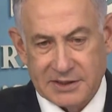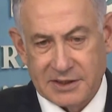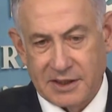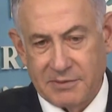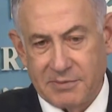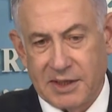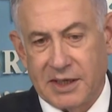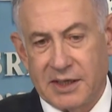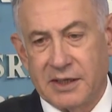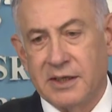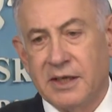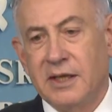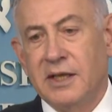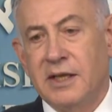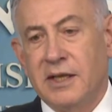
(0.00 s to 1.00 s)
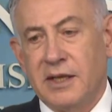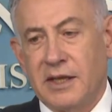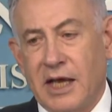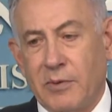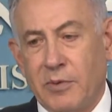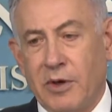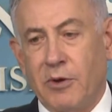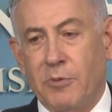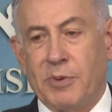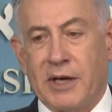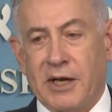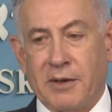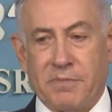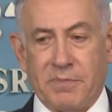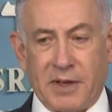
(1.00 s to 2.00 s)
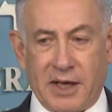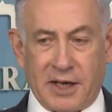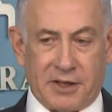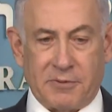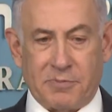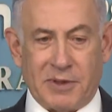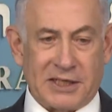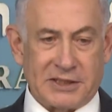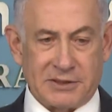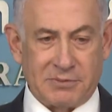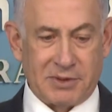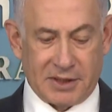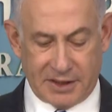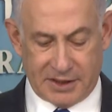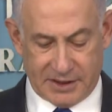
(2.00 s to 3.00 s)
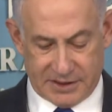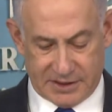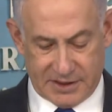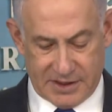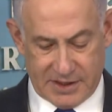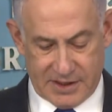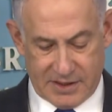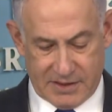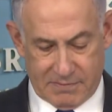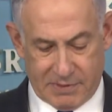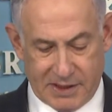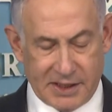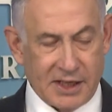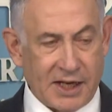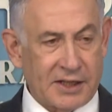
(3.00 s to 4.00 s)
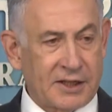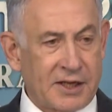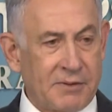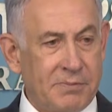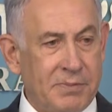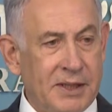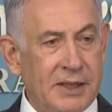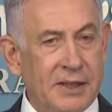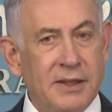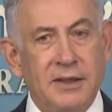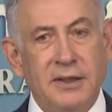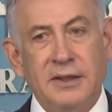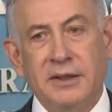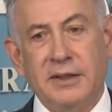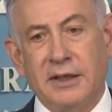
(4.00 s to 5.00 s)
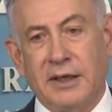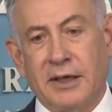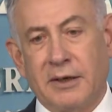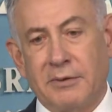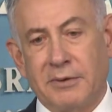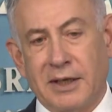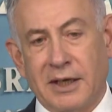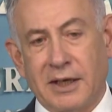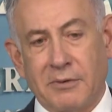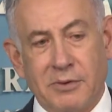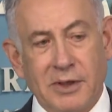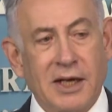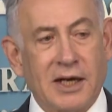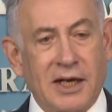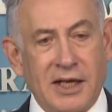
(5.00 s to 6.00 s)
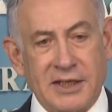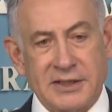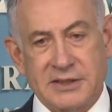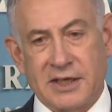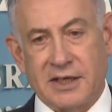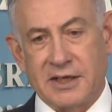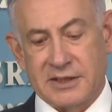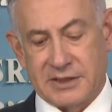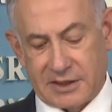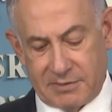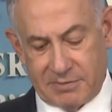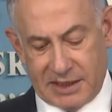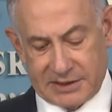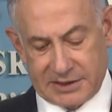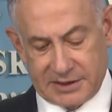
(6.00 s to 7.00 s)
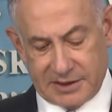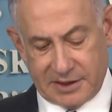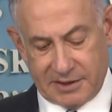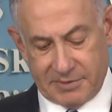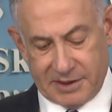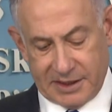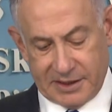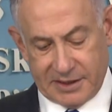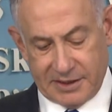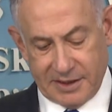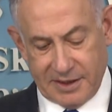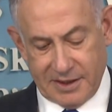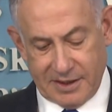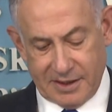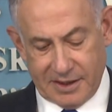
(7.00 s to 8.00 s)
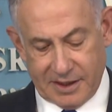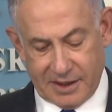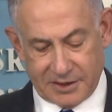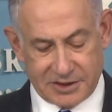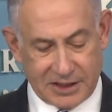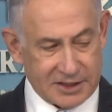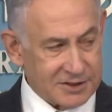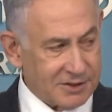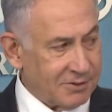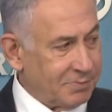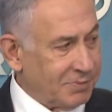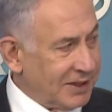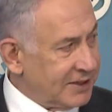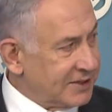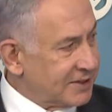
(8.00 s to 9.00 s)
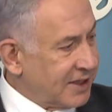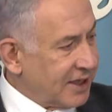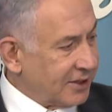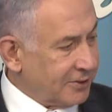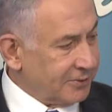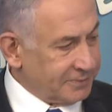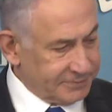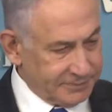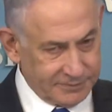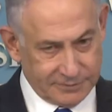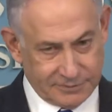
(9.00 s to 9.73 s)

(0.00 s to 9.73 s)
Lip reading: is eliminated. That will open up other possibilities, but none can be realized unless Hamas is eliminated. Chancellor, please. Thank you.